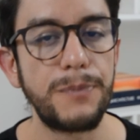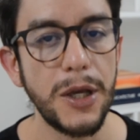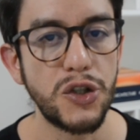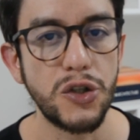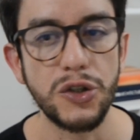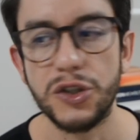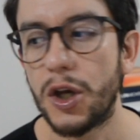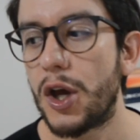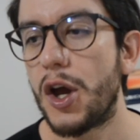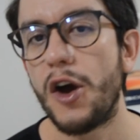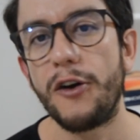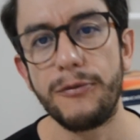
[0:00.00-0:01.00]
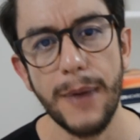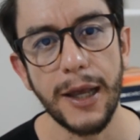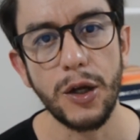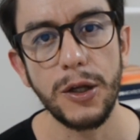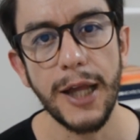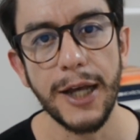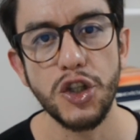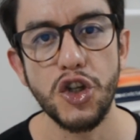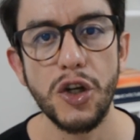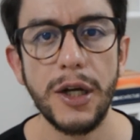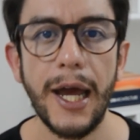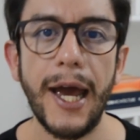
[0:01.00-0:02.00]
pictures of my
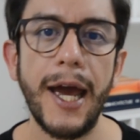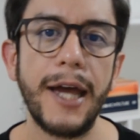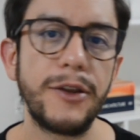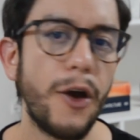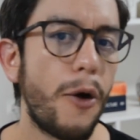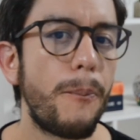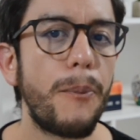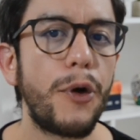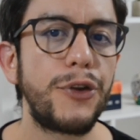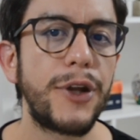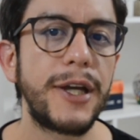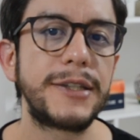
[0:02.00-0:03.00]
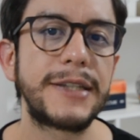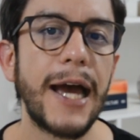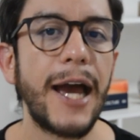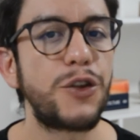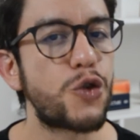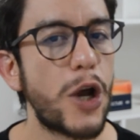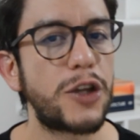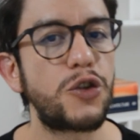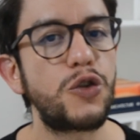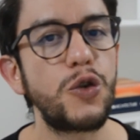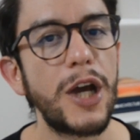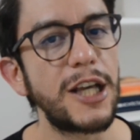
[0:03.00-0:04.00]
collection, and on Mondays I try to
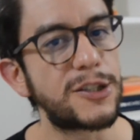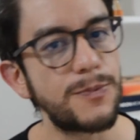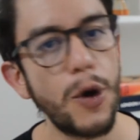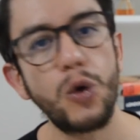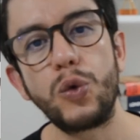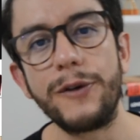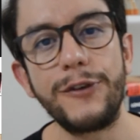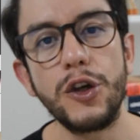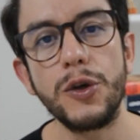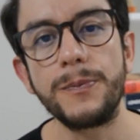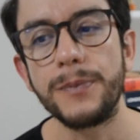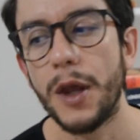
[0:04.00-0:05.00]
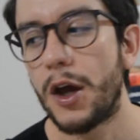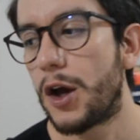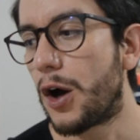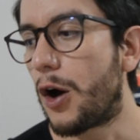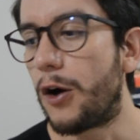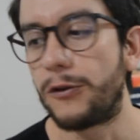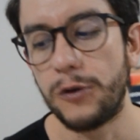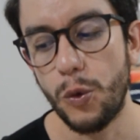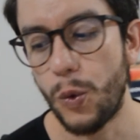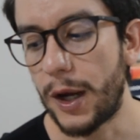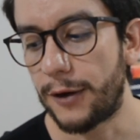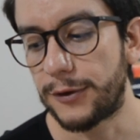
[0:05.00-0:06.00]
do a small review of
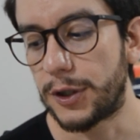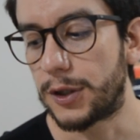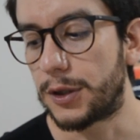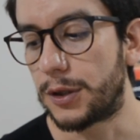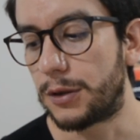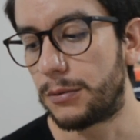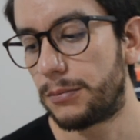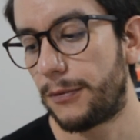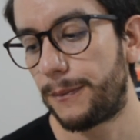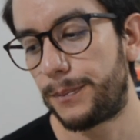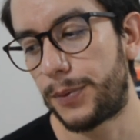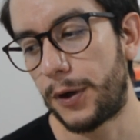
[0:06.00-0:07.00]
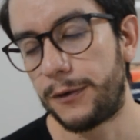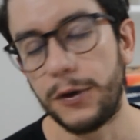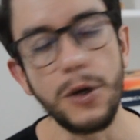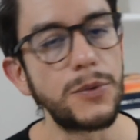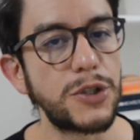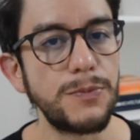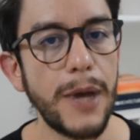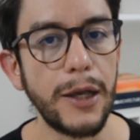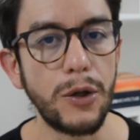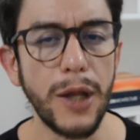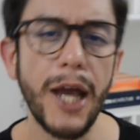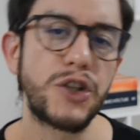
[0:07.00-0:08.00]
one of the perfumes in my
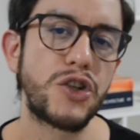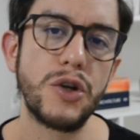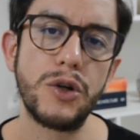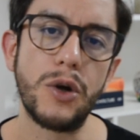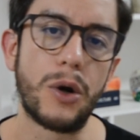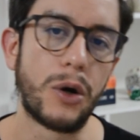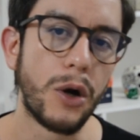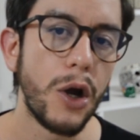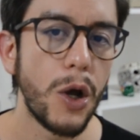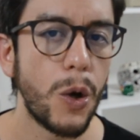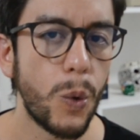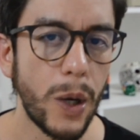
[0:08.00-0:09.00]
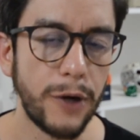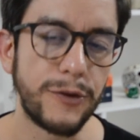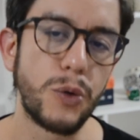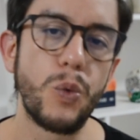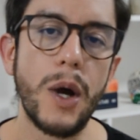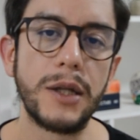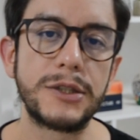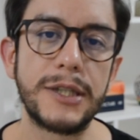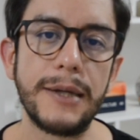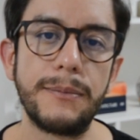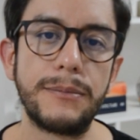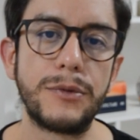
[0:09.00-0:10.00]
collection or one of the ones
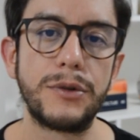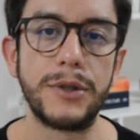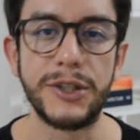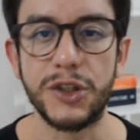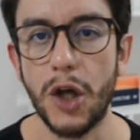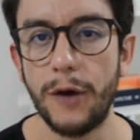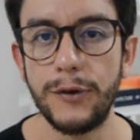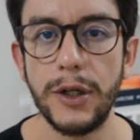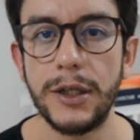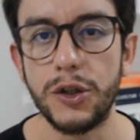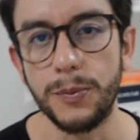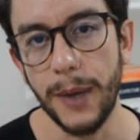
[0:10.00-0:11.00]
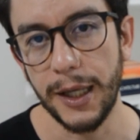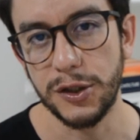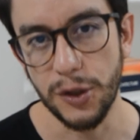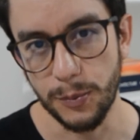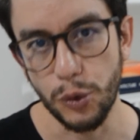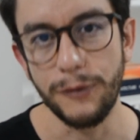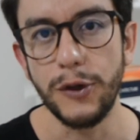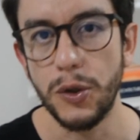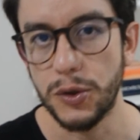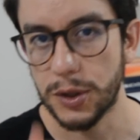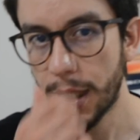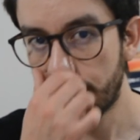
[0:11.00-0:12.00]
I'm discovering to make some
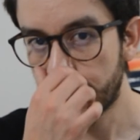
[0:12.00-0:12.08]
reviews